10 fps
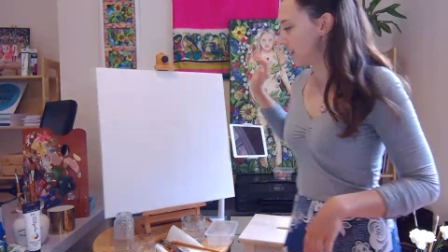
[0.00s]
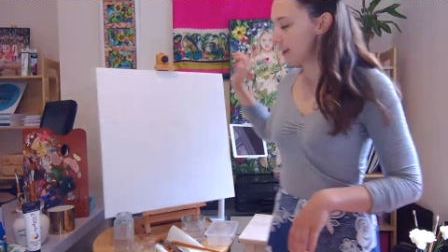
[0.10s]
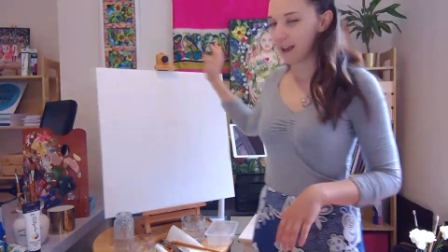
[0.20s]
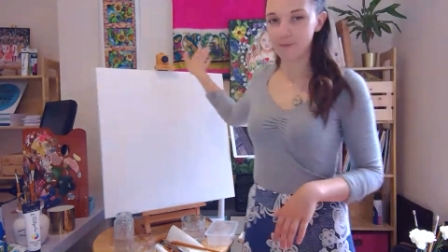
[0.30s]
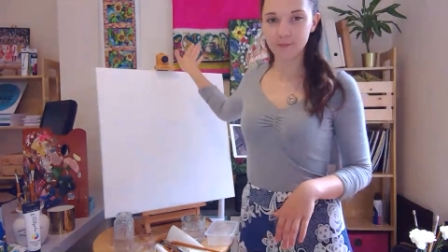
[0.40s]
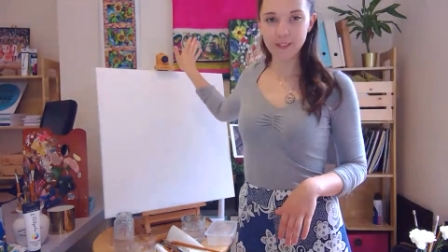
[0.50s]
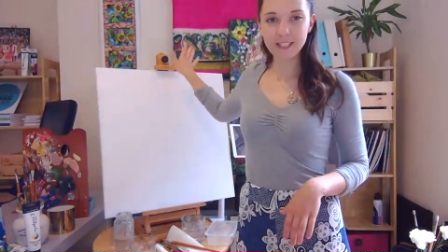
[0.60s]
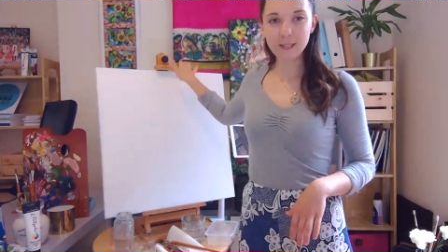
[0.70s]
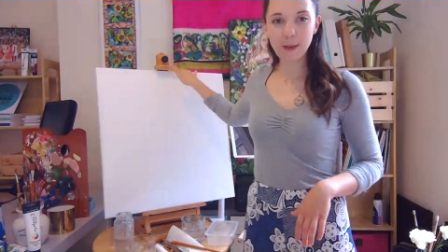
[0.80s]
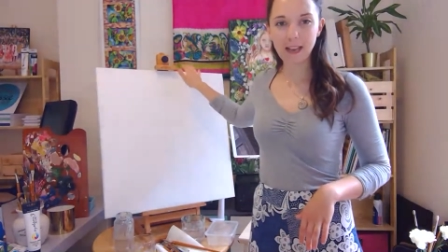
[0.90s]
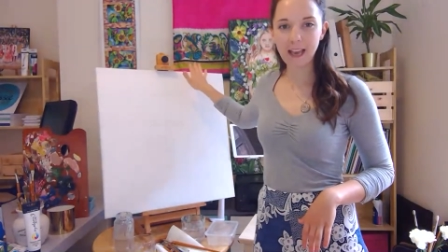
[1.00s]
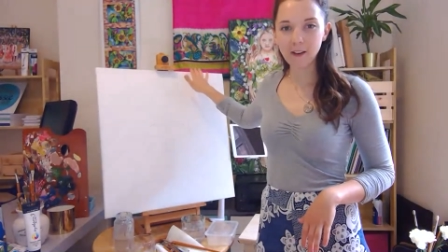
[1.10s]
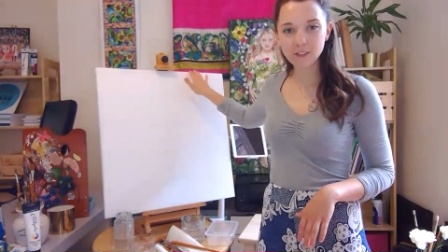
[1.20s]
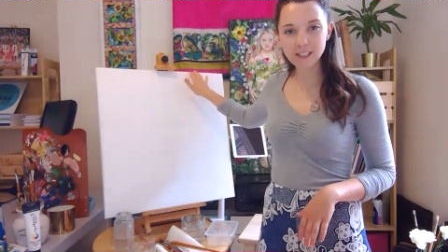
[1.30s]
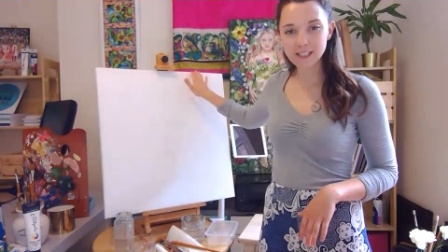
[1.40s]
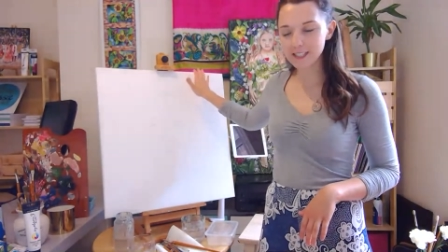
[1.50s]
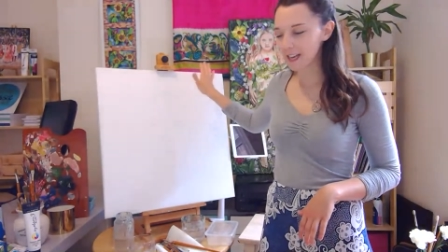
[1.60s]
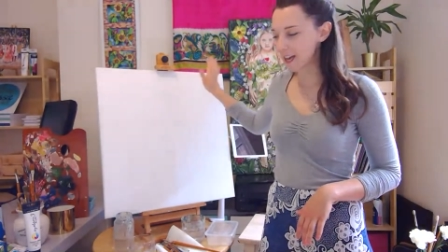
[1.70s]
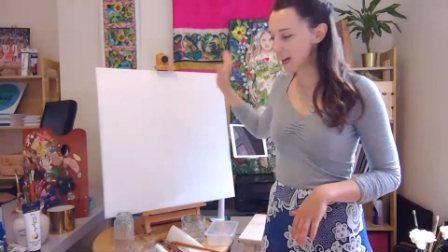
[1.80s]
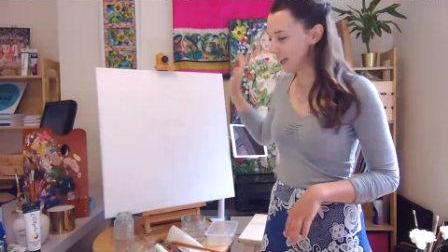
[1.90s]
So yeah, this is my canvas,
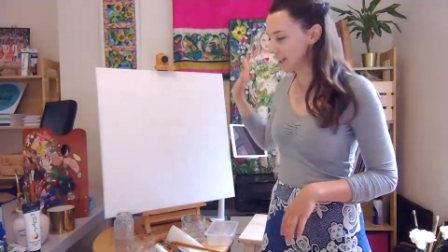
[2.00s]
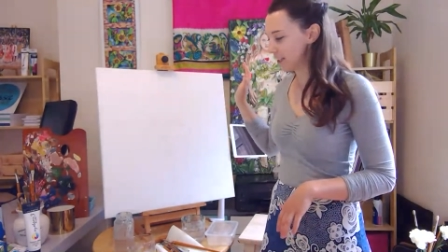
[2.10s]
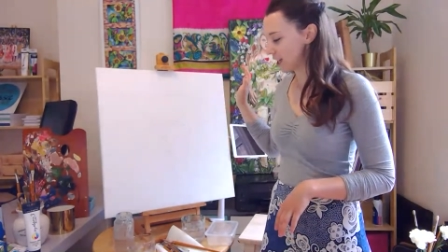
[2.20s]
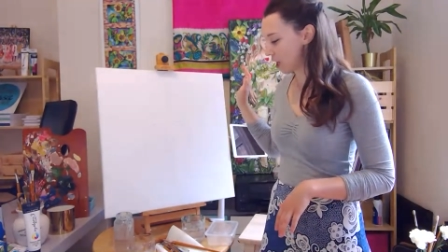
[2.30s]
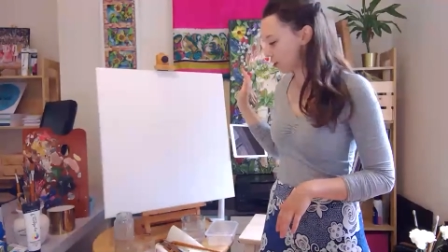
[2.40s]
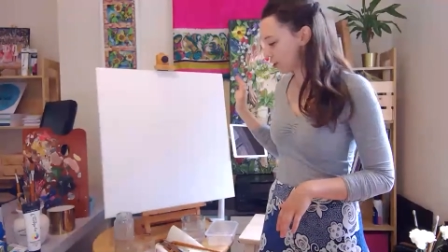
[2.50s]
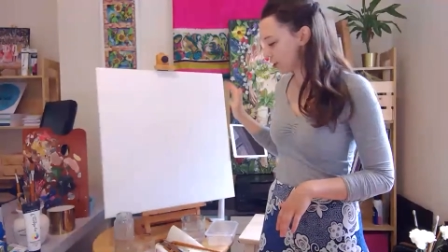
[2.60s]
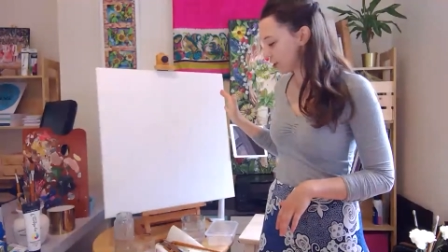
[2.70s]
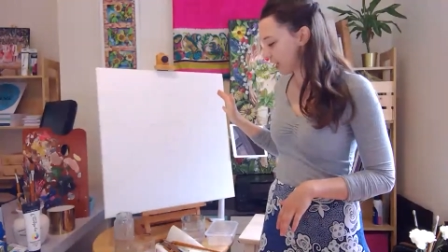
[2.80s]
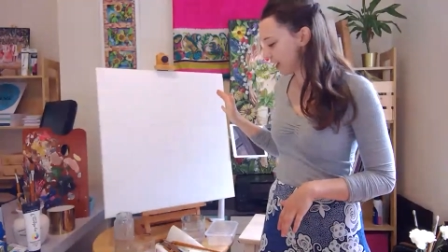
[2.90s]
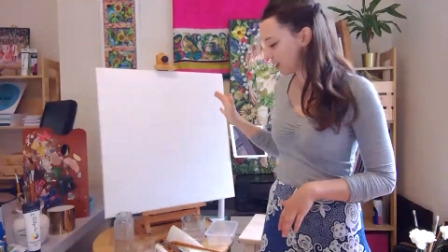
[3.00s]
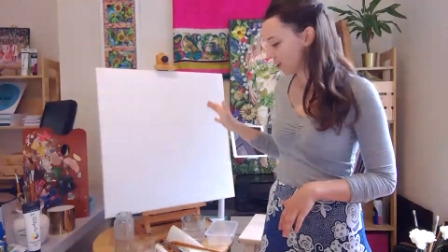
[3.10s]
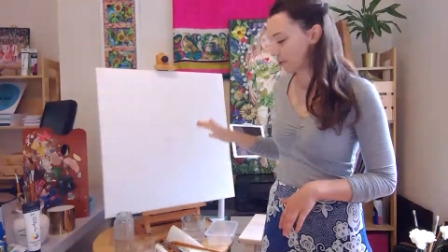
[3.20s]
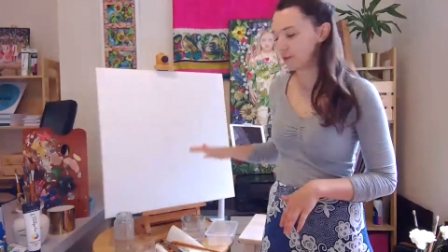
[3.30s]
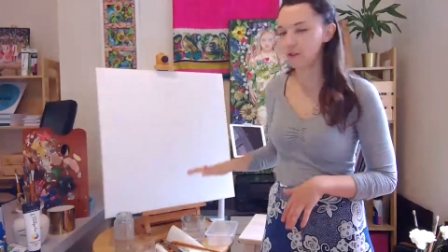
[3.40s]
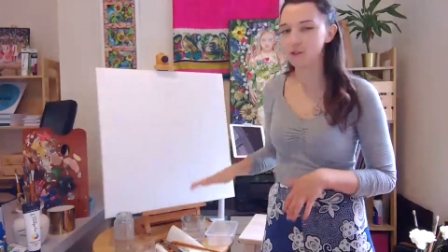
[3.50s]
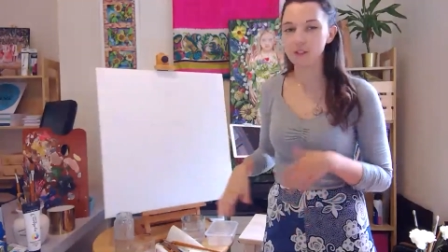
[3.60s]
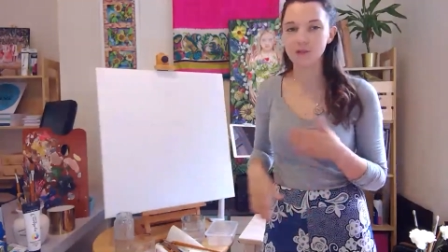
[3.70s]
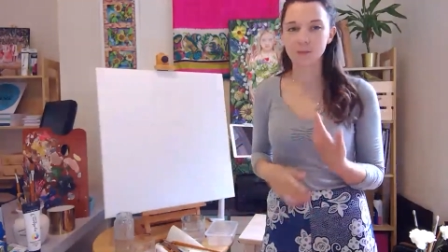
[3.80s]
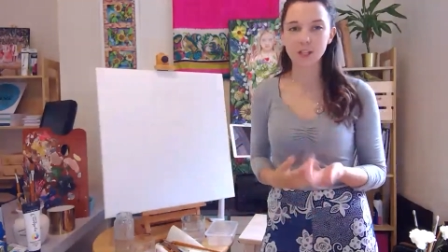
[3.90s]
and I'll just take you through the
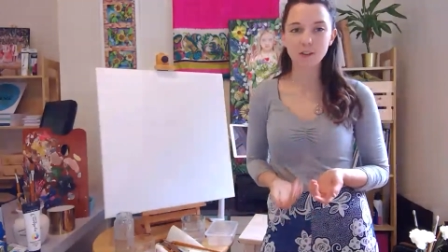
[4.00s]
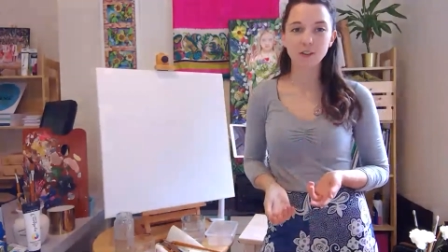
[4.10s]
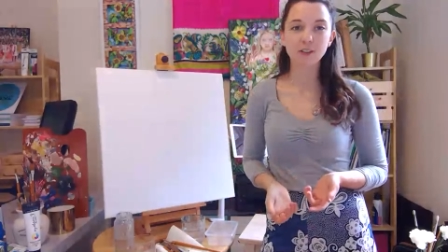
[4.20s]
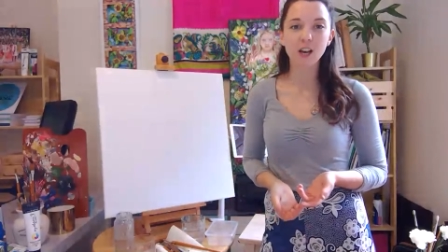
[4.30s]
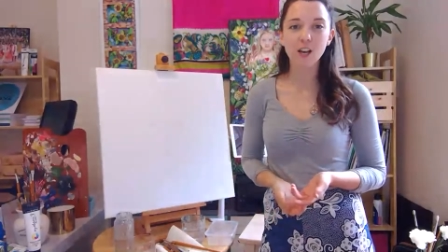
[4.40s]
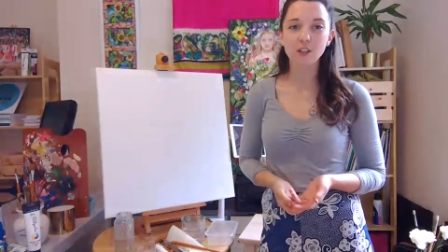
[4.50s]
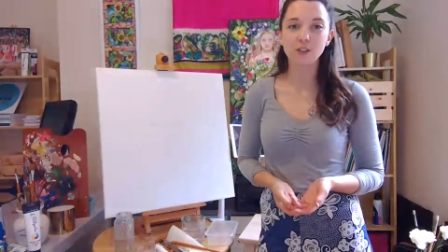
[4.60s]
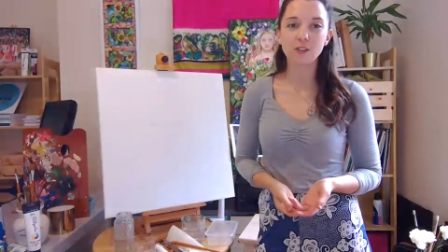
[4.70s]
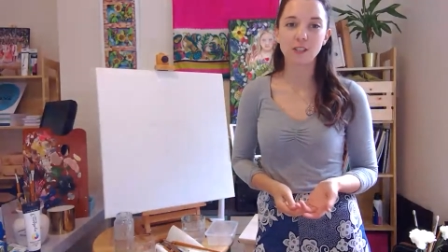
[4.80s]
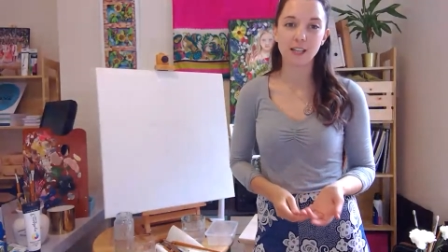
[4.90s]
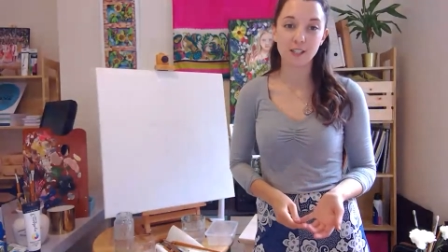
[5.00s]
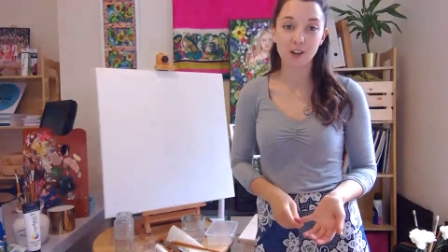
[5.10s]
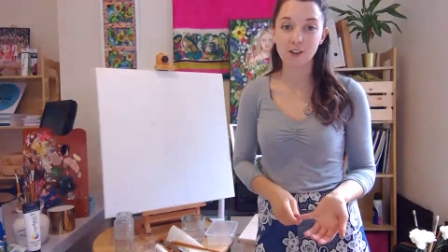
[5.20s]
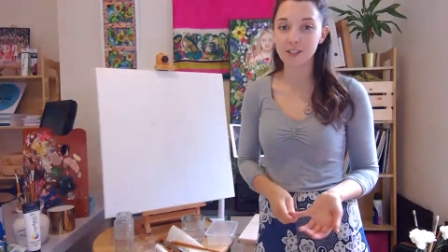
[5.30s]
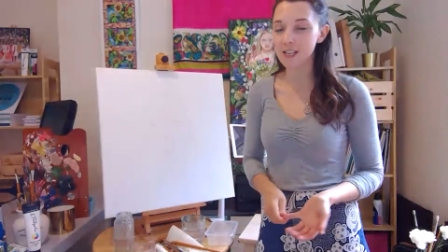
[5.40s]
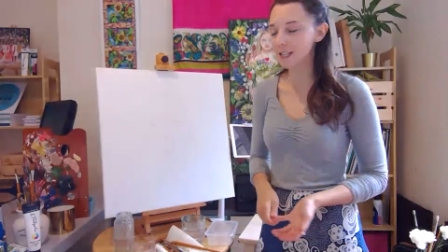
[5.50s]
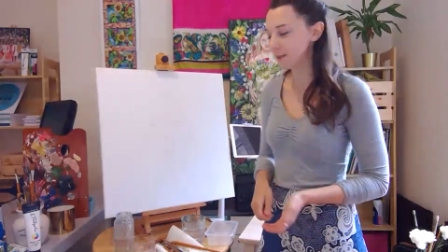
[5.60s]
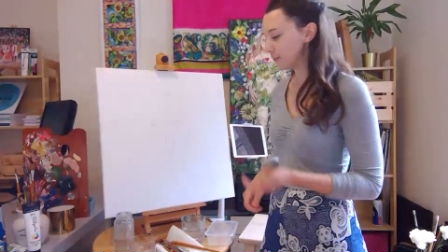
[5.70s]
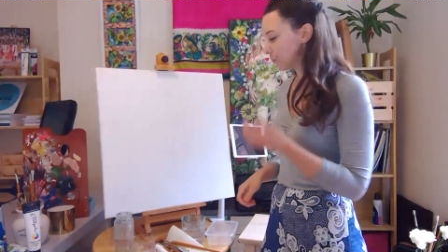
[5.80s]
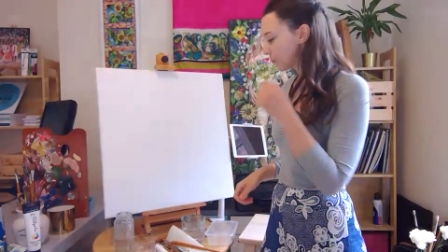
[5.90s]
different materials that I use to get started.
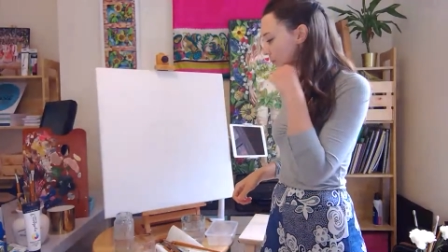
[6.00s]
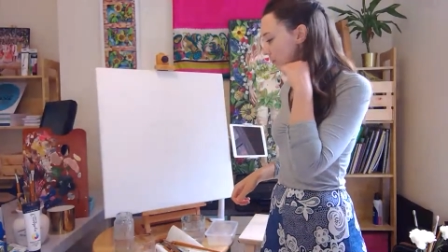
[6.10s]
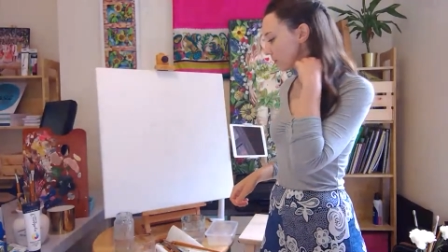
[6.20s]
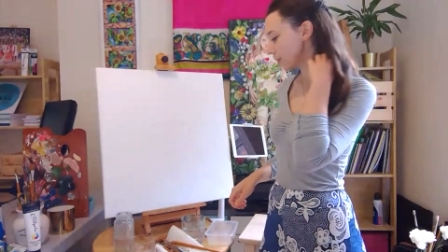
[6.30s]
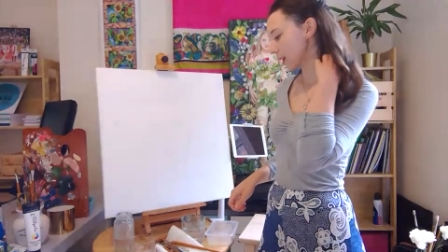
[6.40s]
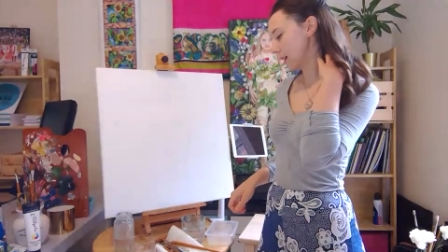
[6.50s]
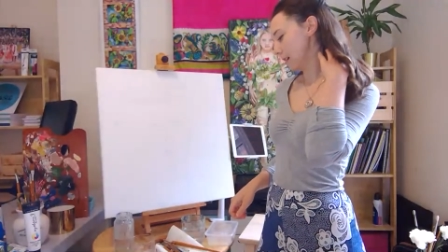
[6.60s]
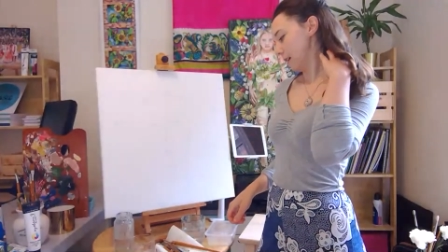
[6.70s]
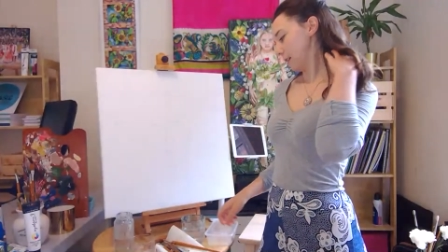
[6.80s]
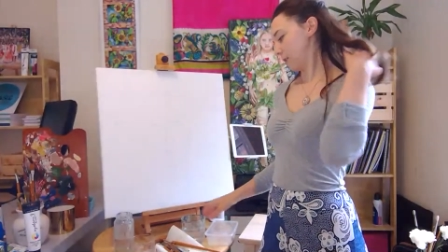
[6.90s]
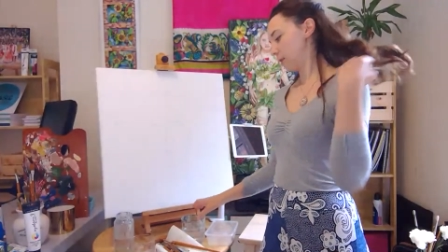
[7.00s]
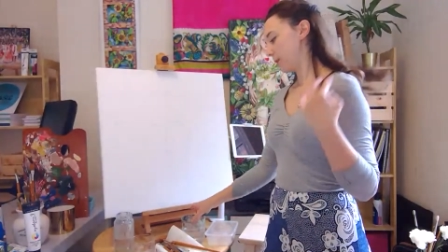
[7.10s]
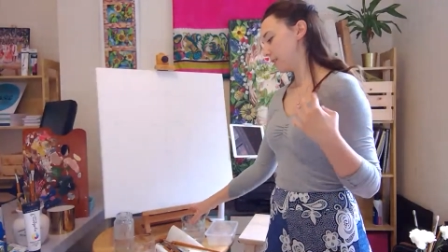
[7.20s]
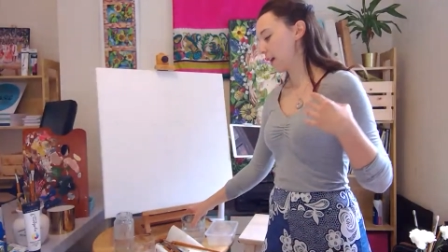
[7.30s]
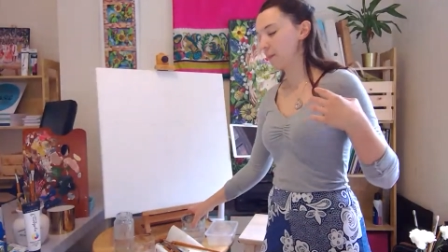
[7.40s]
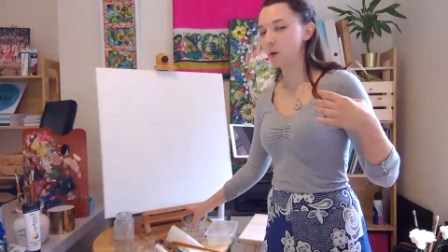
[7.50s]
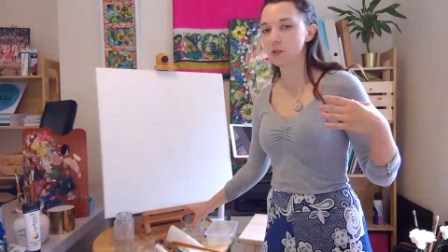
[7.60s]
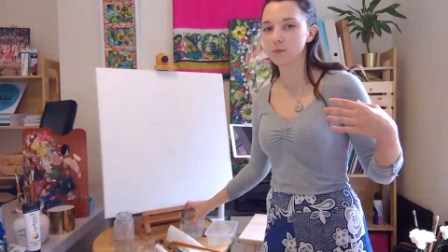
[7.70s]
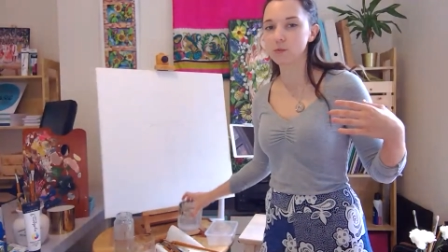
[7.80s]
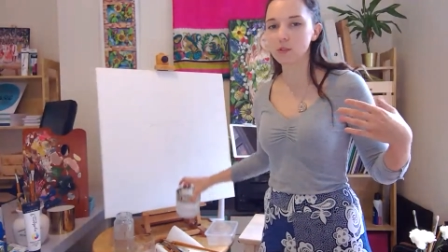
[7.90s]
So I always have a pot
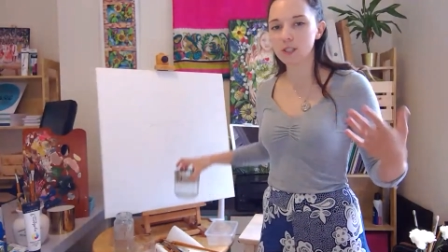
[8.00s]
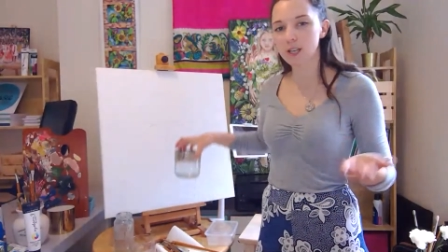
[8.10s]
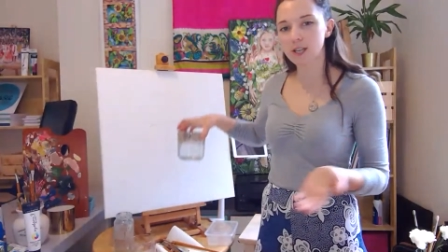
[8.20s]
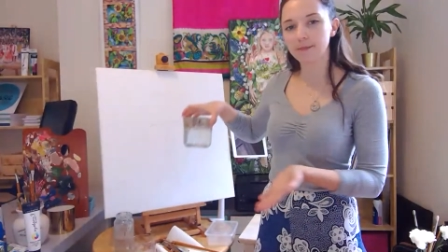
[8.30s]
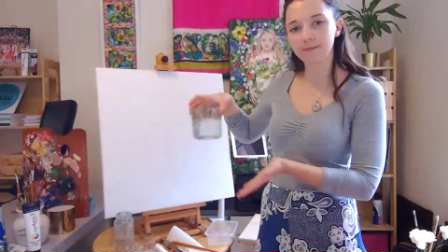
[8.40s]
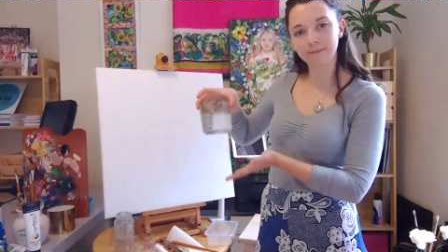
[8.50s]
of water.